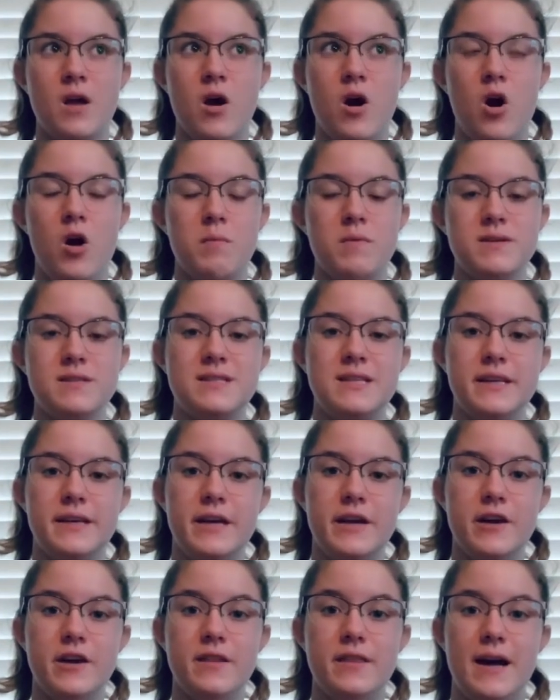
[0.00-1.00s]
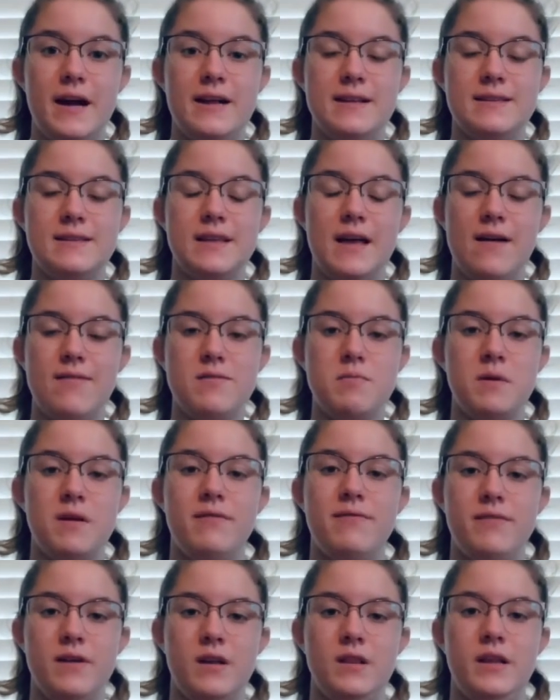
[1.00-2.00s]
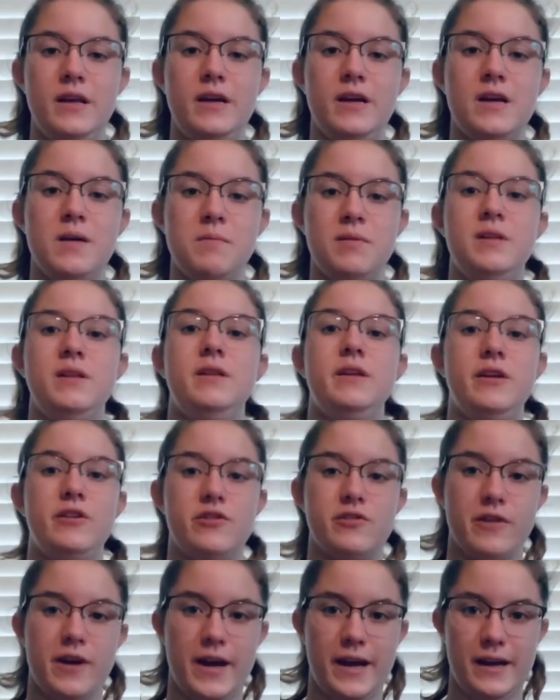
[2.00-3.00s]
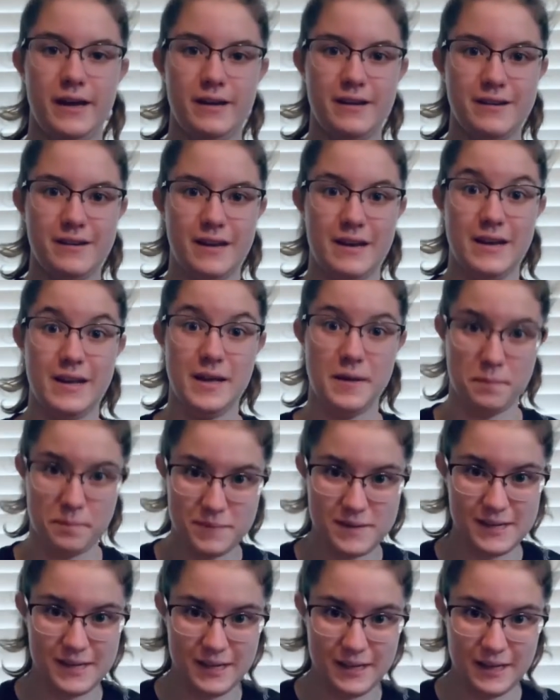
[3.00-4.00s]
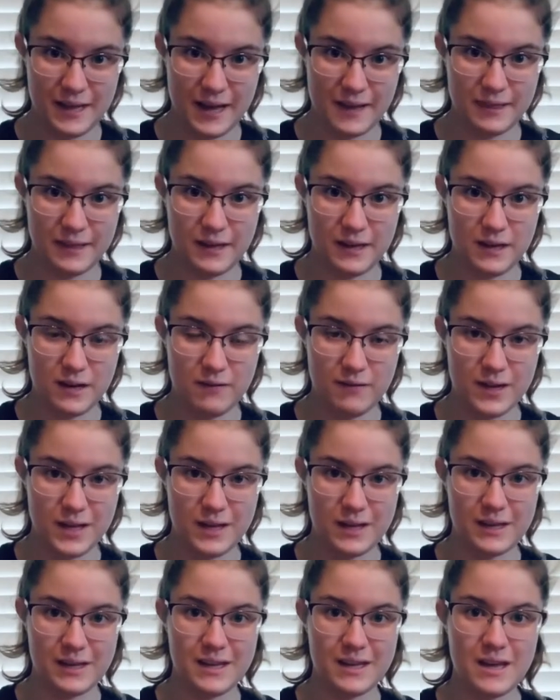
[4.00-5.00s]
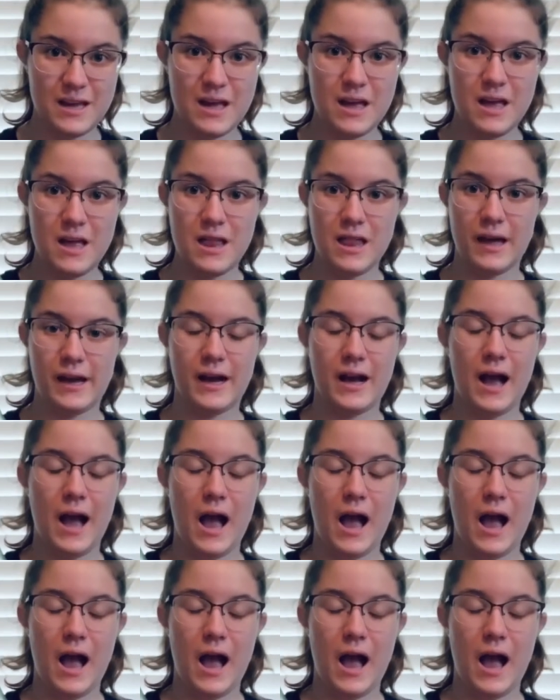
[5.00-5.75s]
almost a year that has left me feeling completely drained and empty at the end of it. Like,